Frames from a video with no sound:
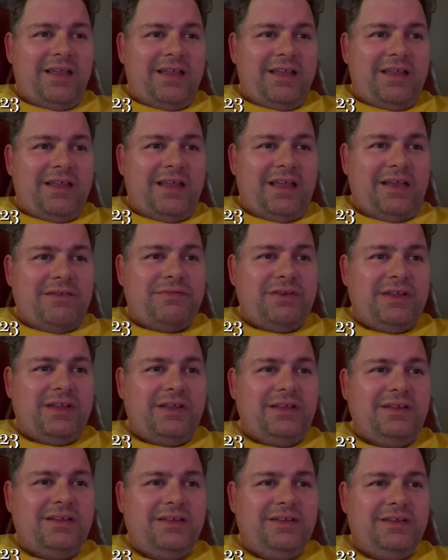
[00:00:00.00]

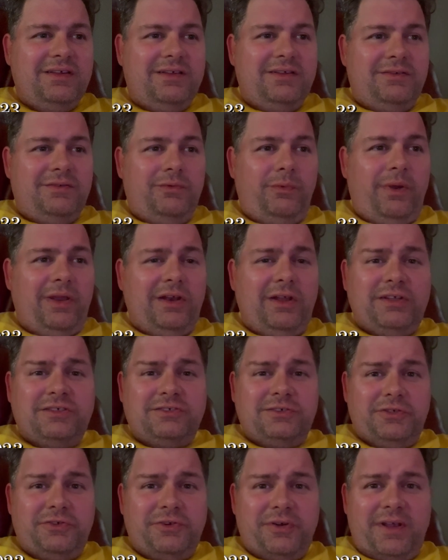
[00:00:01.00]
having weight loss
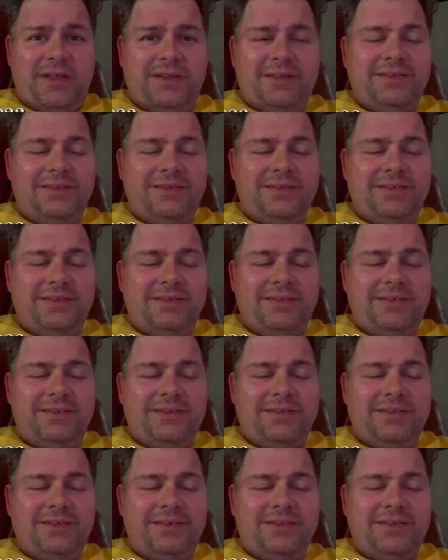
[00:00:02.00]
surgery.